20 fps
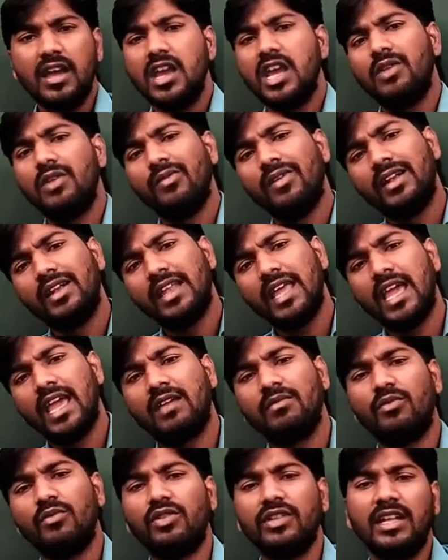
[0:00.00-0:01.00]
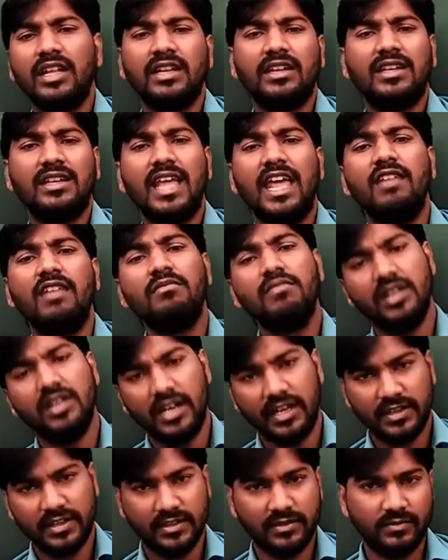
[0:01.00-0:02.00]
it will take more than 10
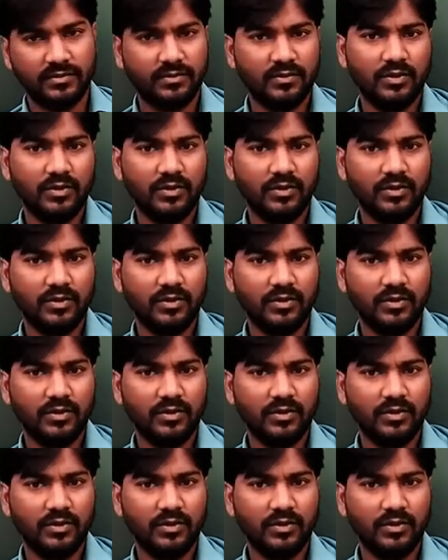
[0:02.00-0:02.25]
minutes.